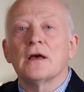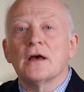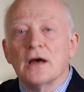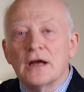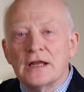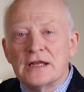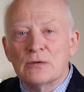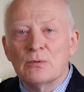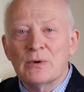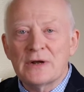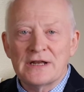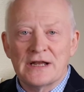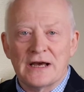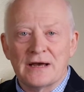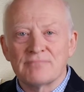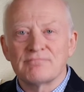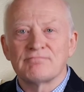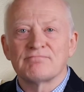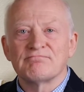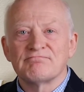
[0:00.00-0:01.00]
And you wonder,
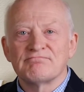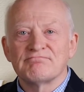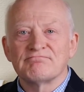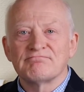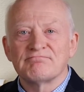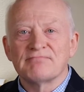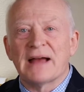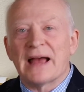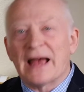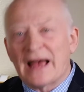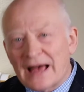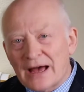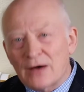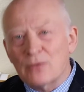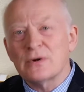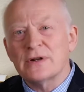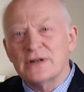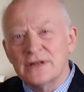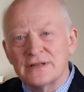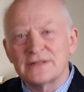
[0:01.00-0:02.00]

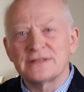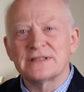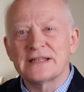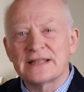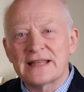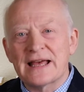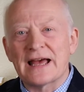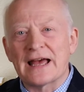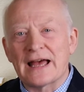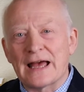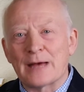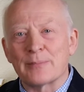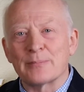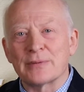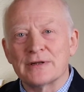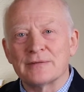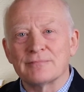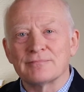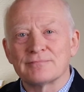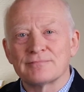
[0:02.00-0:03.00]
how on earth did that
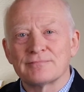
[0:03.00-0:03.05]
happen?